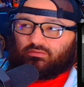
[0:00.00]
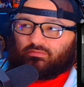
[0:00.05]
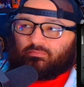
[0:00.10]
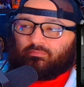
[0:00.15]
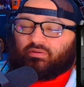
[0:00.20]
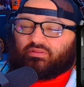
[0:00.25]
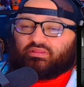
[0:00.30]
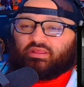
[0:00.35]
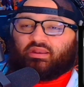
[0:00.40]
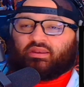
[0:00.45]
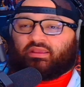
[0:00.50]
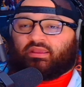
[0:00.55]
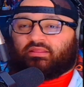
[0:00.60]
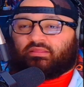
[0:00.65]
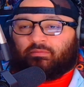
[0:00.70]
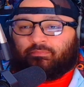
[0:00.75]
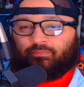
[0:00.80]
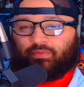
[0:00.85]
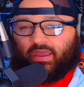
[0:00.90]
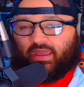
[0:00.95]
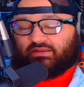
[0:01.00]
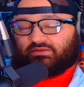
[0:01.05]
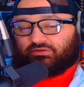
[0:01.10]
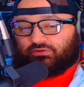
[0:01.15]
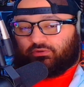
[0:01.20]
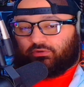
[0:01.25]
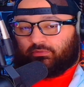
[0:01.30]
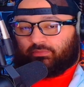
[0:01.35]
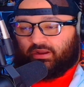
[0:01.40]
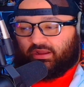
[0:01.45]
But then again, the
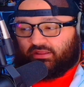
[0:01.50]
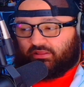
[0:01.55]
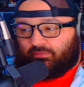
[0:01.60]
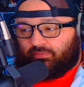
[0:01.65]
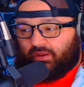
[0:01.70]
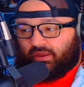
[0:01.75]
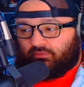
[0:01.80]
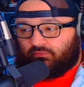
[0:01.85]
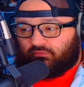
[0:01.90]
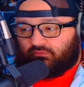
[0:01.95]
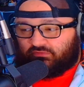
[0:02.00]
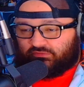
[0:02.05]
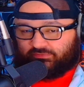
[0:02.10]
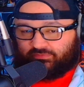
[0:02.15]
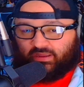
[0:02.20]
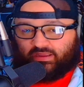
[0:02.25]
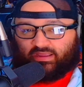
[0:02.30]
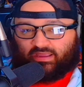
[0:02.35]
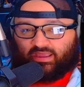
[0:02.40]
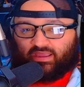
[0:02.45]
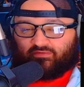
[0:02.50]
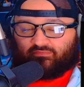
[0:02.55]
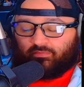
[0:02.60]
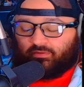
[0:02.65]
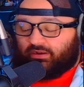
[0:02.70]
backstory behind the Bad Wolves might have it.